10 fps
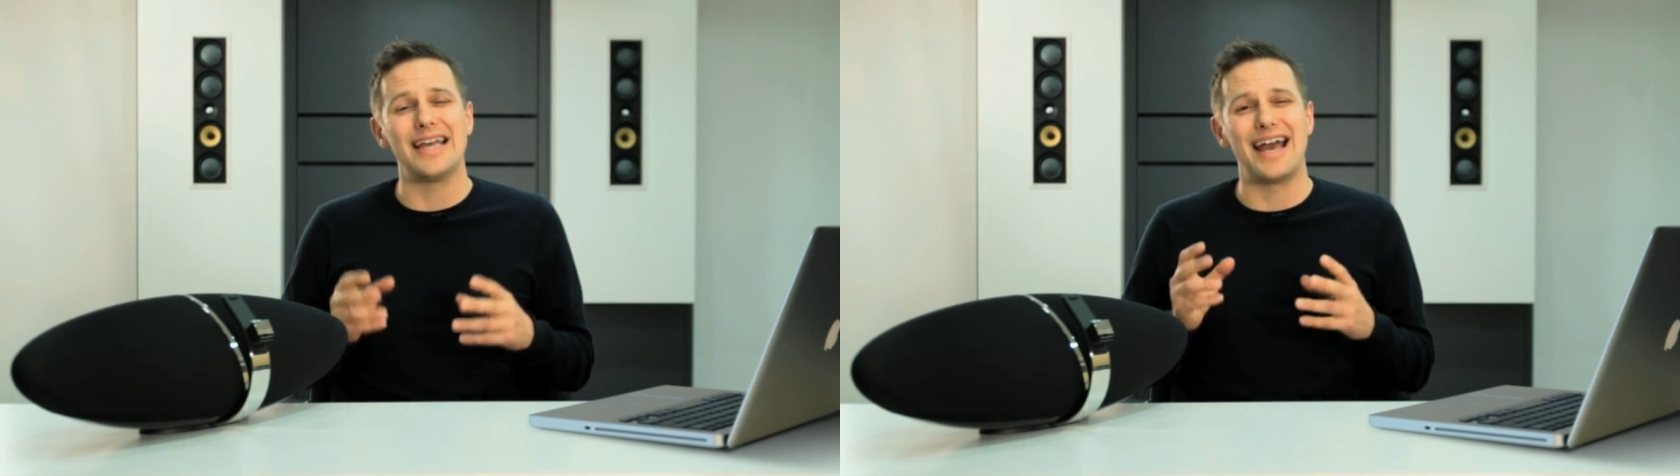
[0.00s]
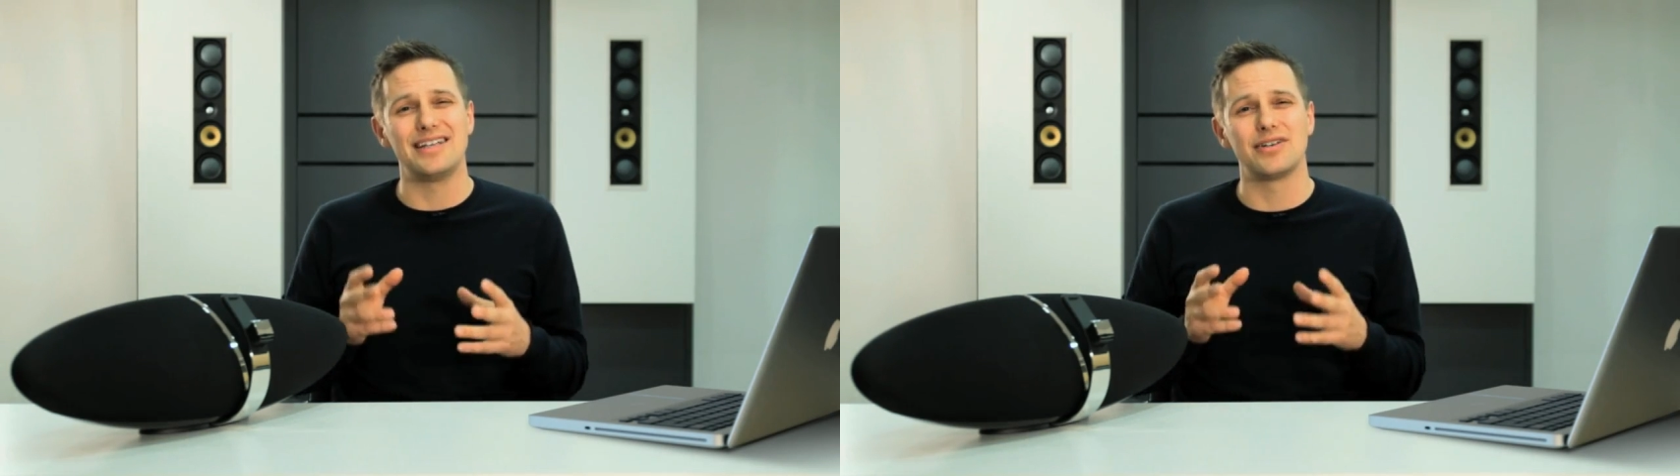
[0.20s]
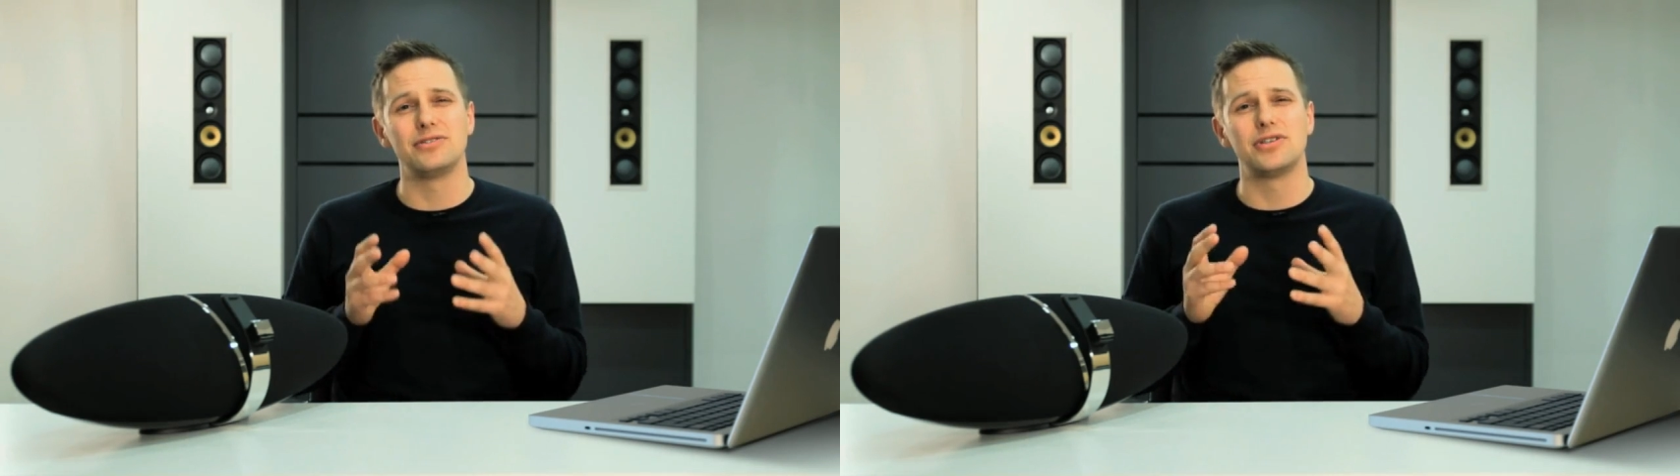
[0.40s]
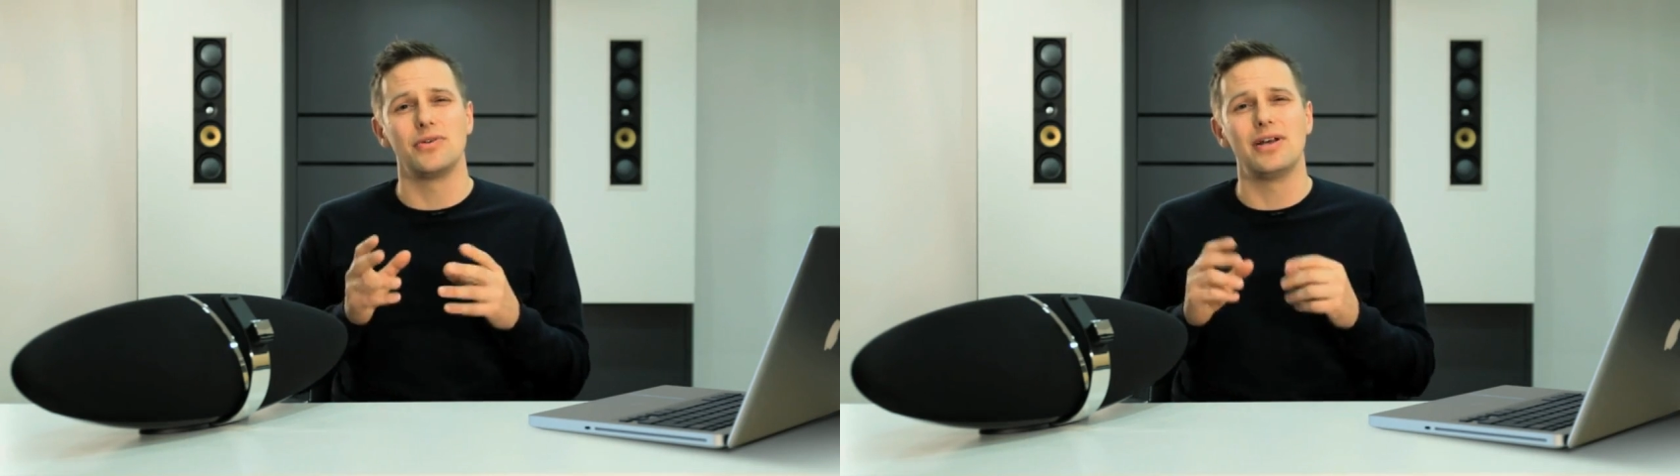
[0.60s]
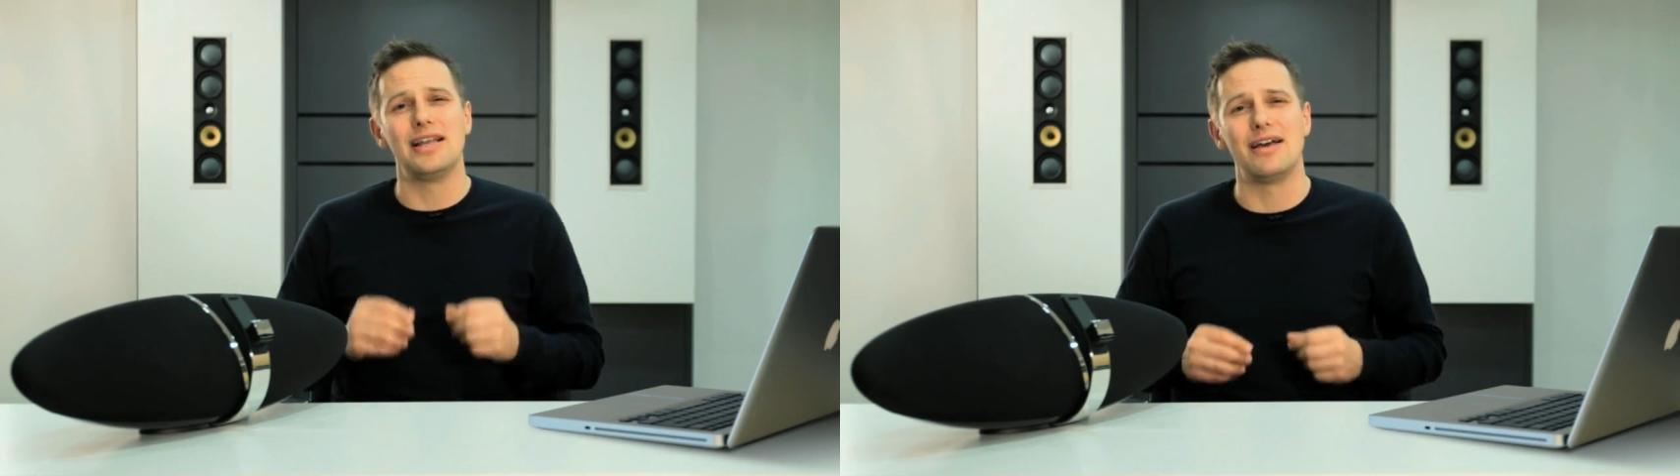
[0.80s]

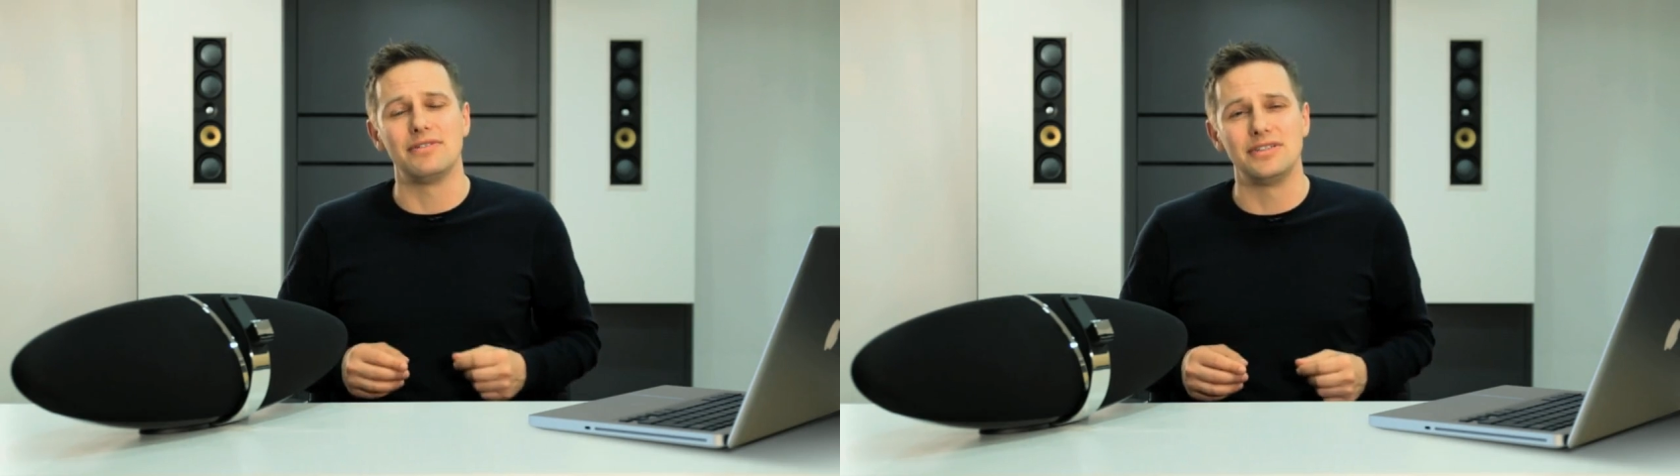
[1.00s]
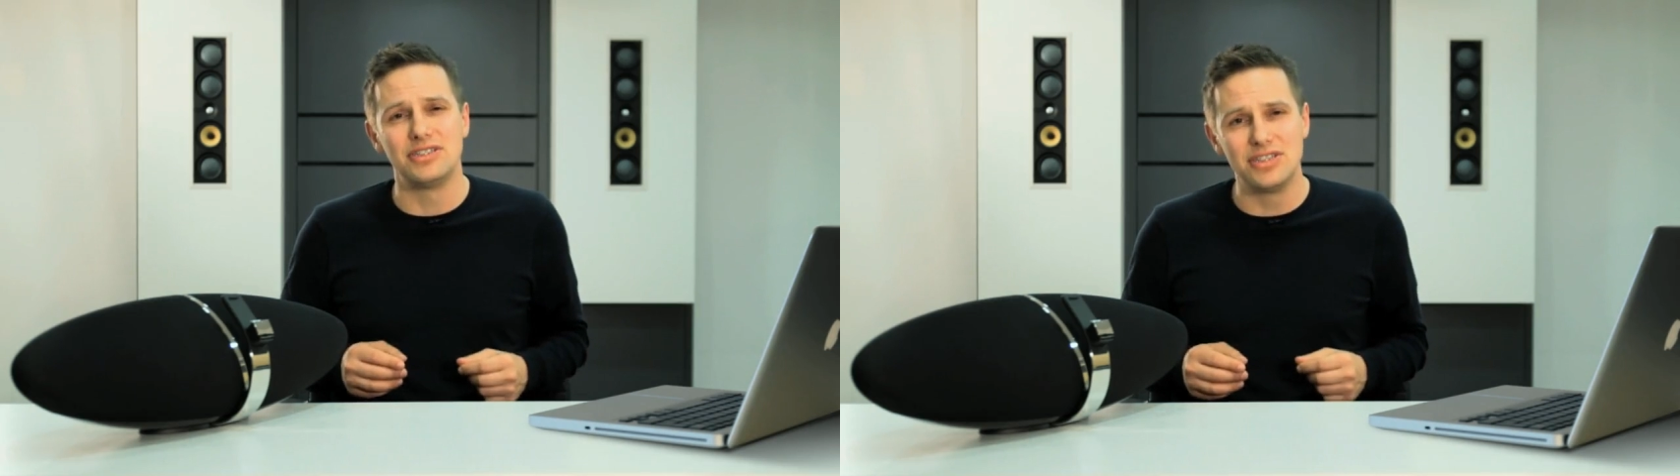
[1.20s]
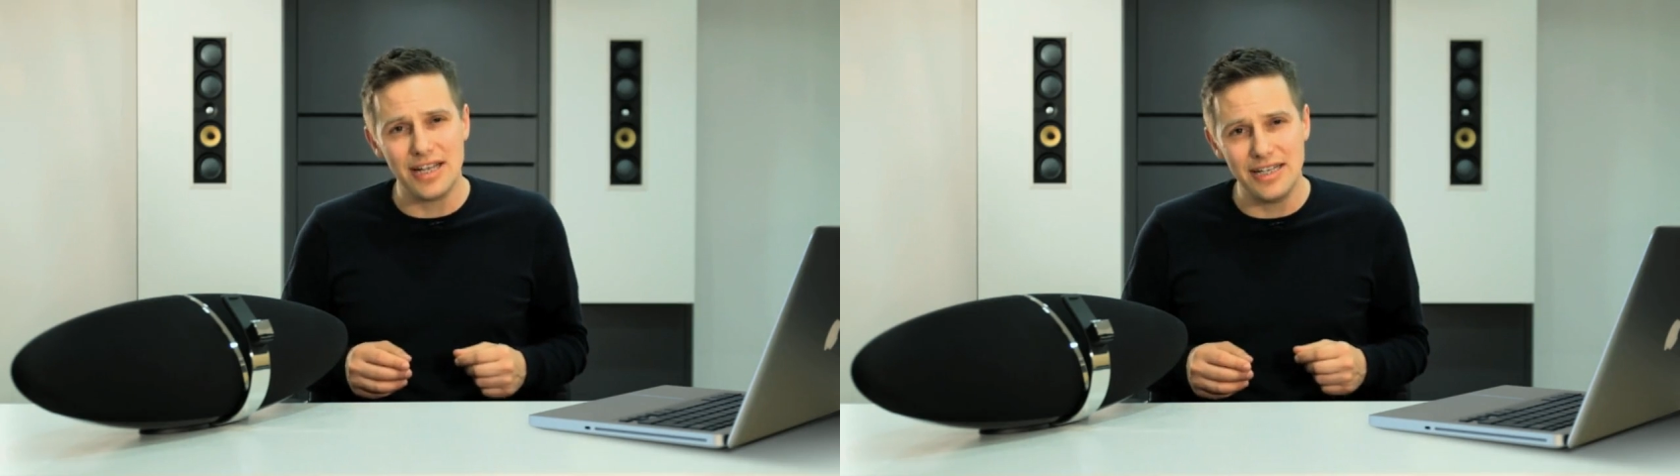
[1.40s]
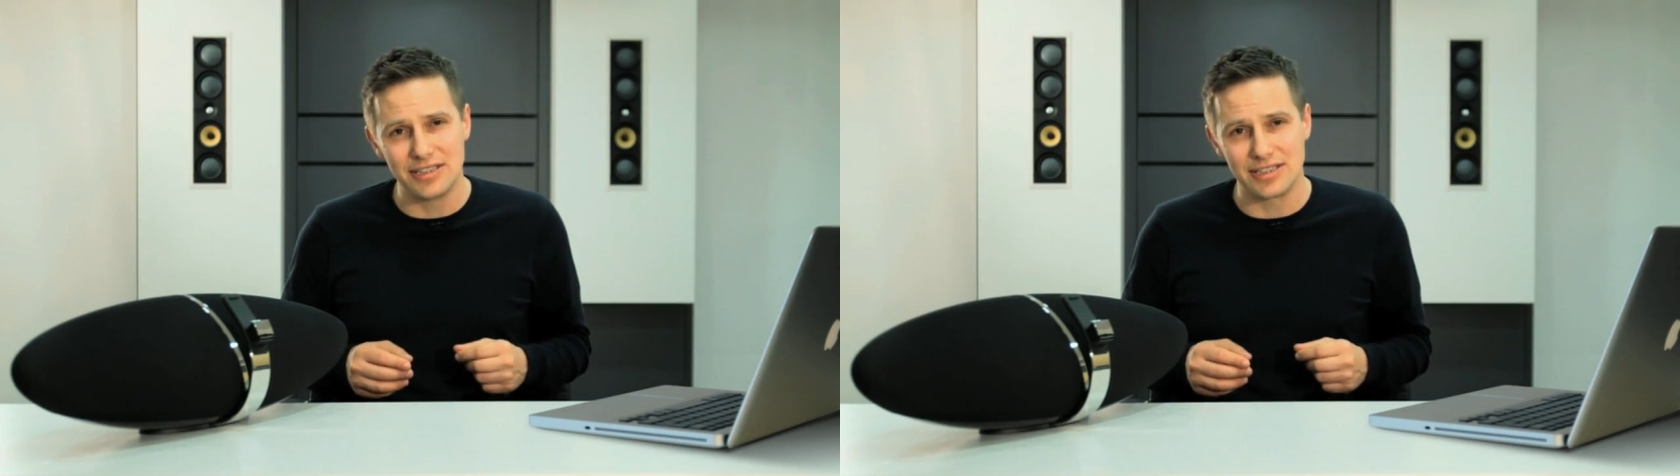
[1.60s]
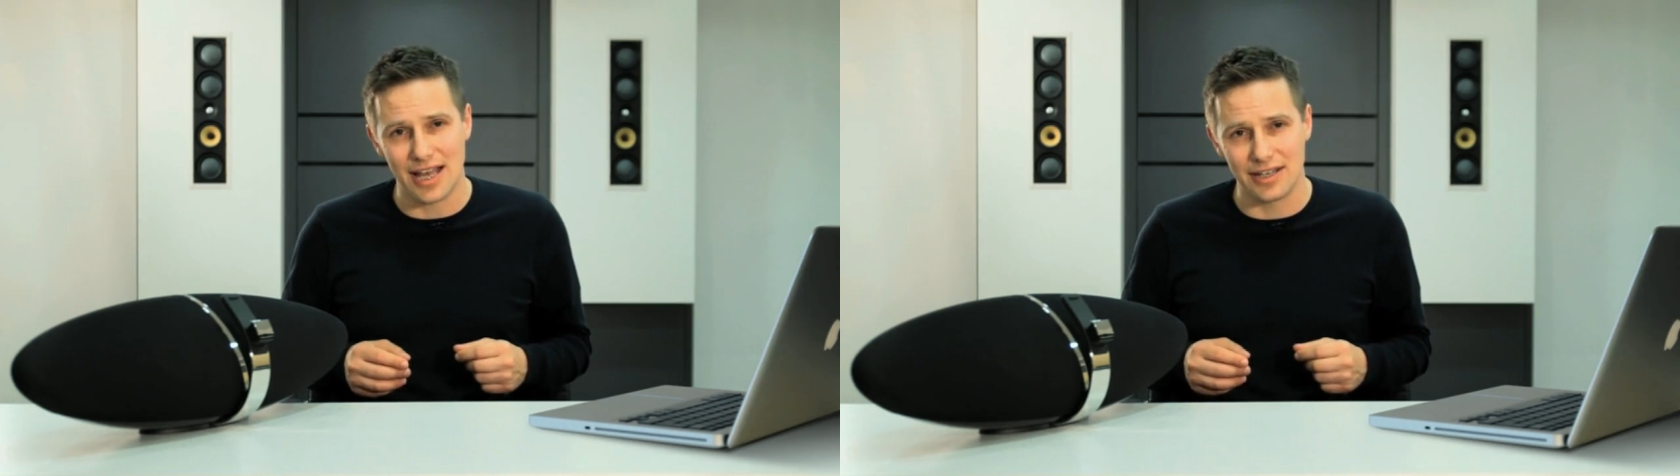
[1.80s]
802.11g
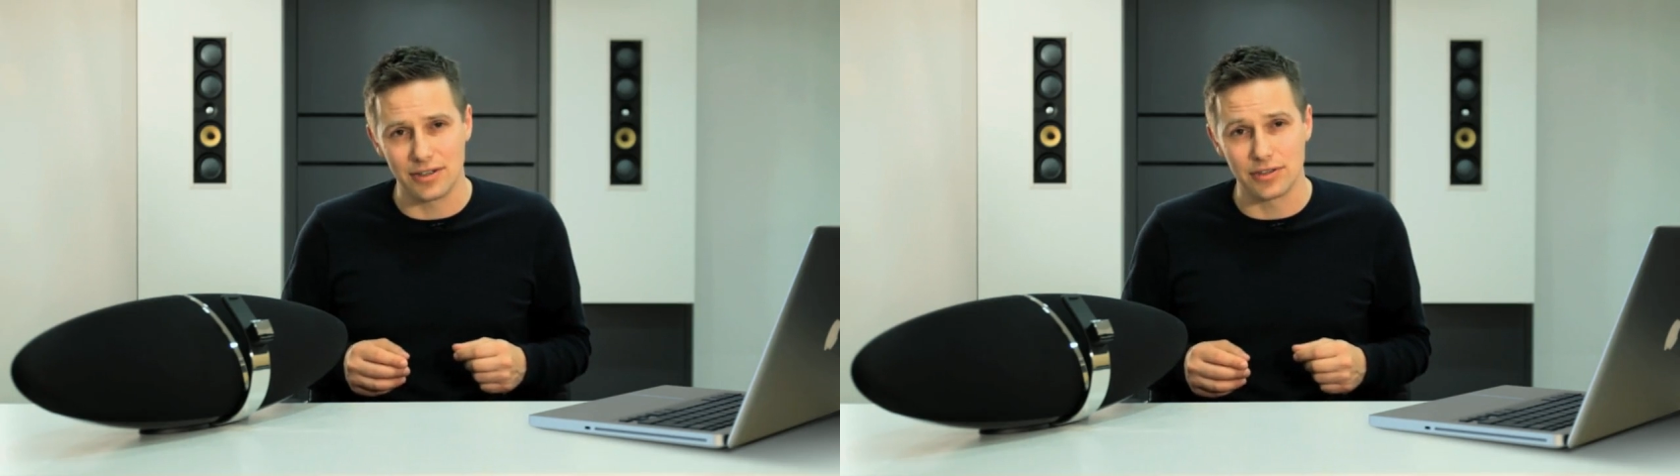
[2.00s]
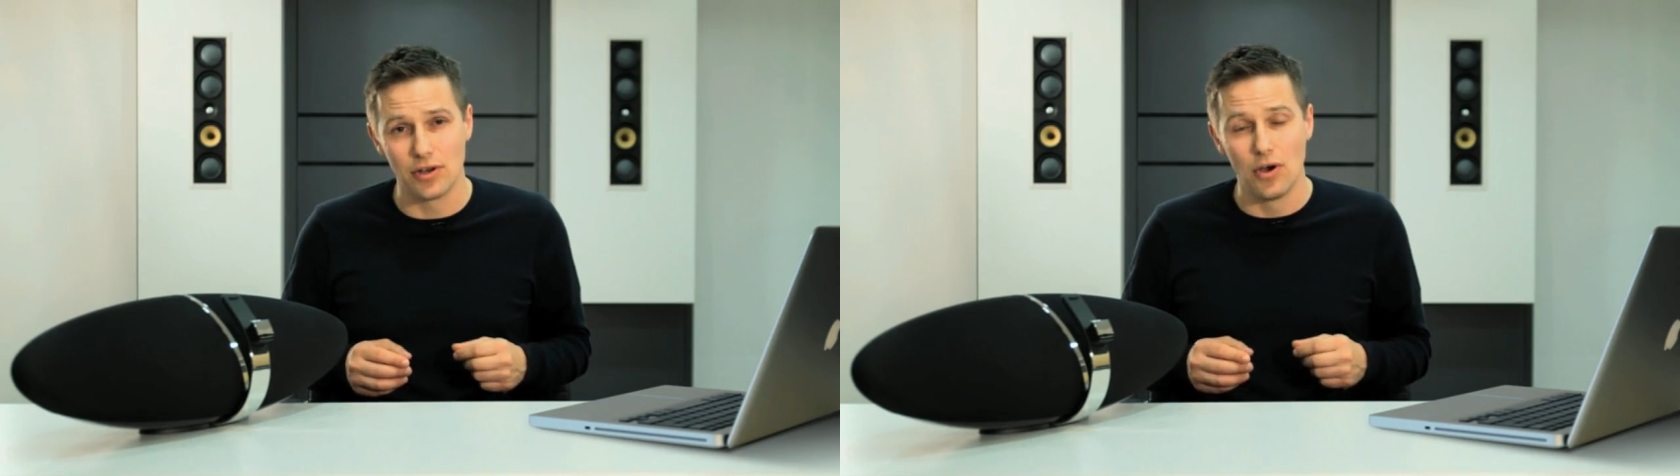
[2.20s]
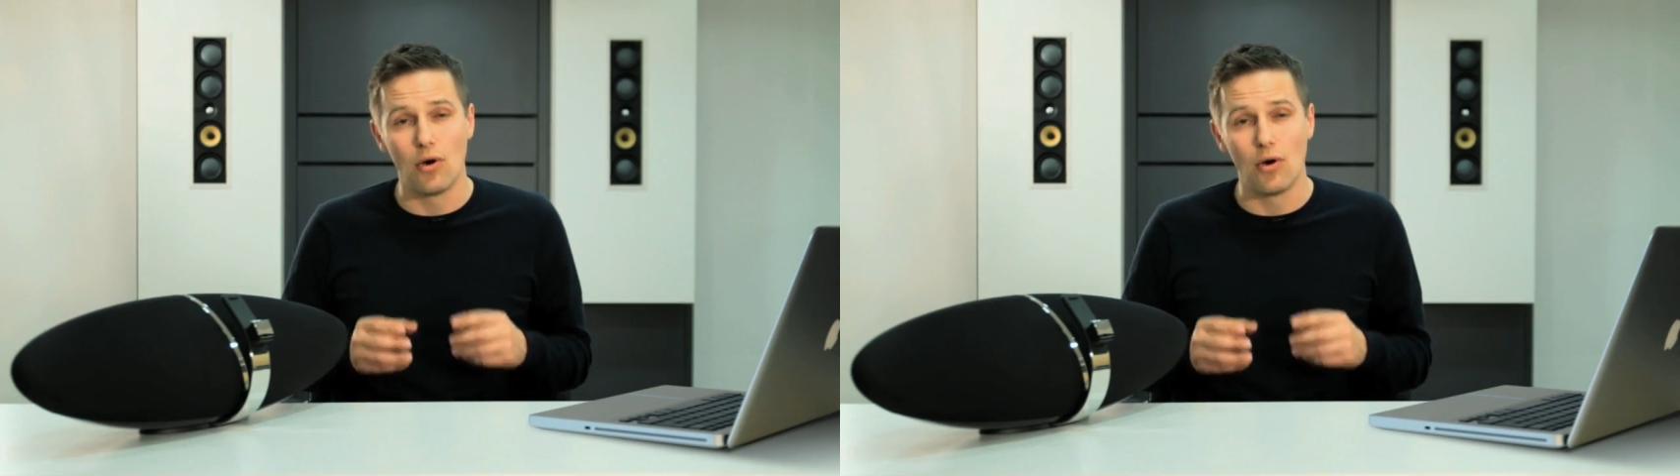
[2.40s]
standard,